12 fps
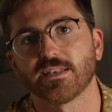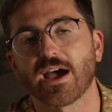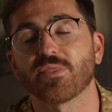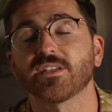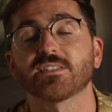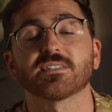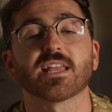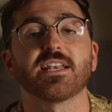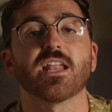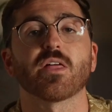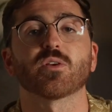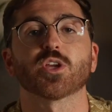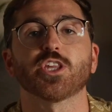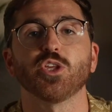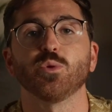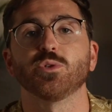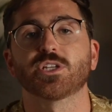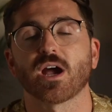Now, this is another
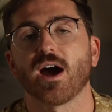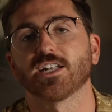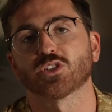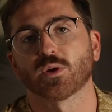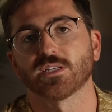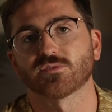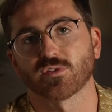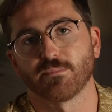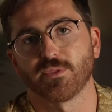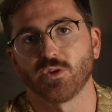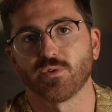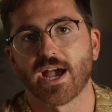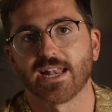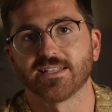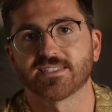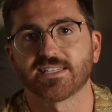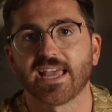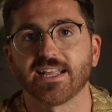huge contrast from the
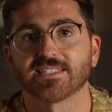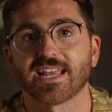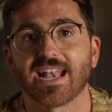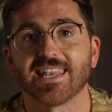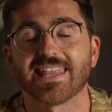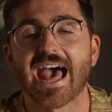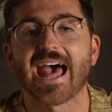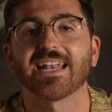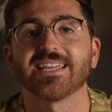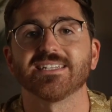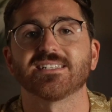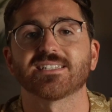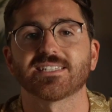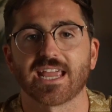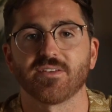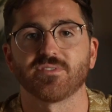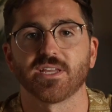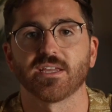United States, and that is
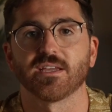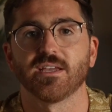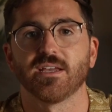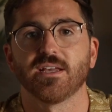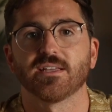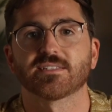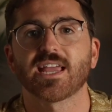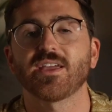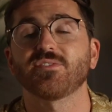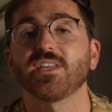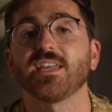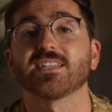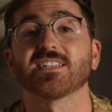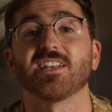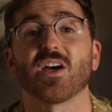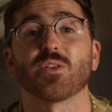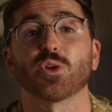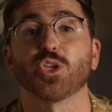safety. Safety is
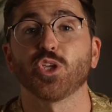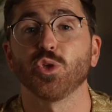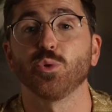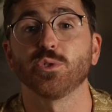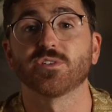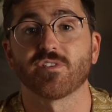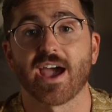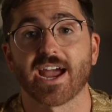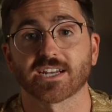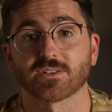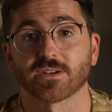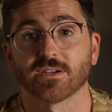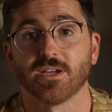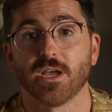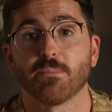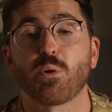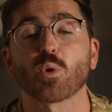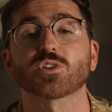another huge factor.
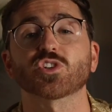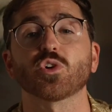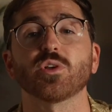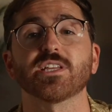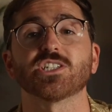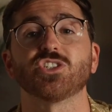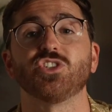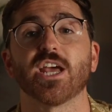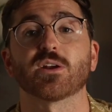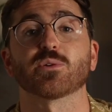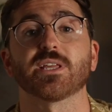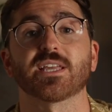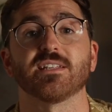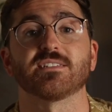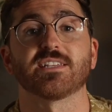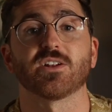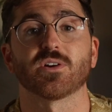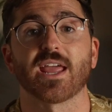Portugal is generally
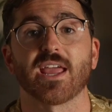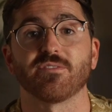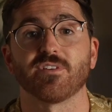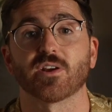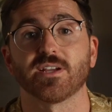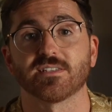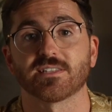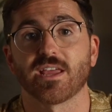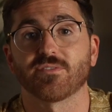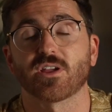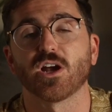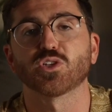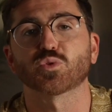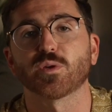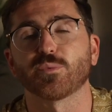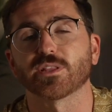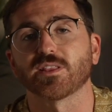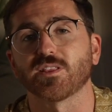considered a very safe
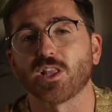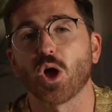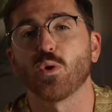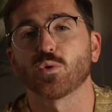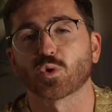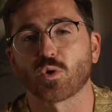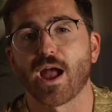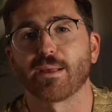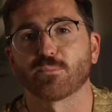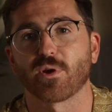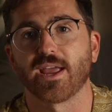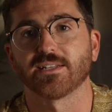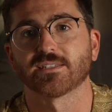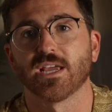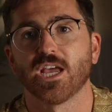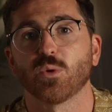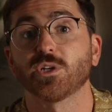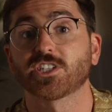country with low crime rates,
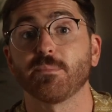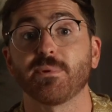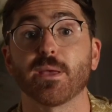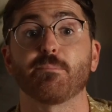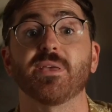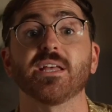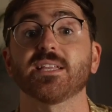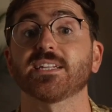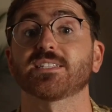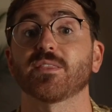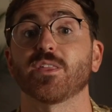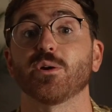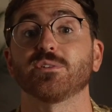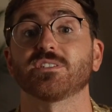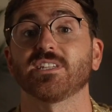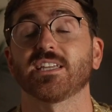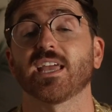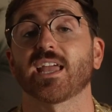which can be appealing to those
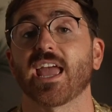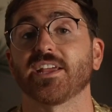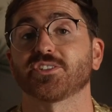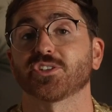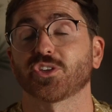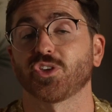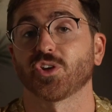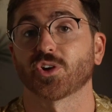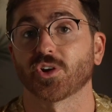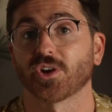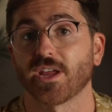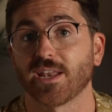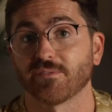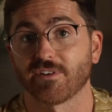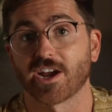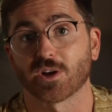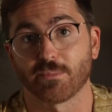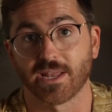seeking a secure
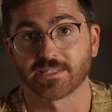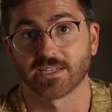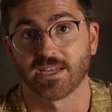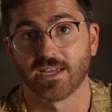environment.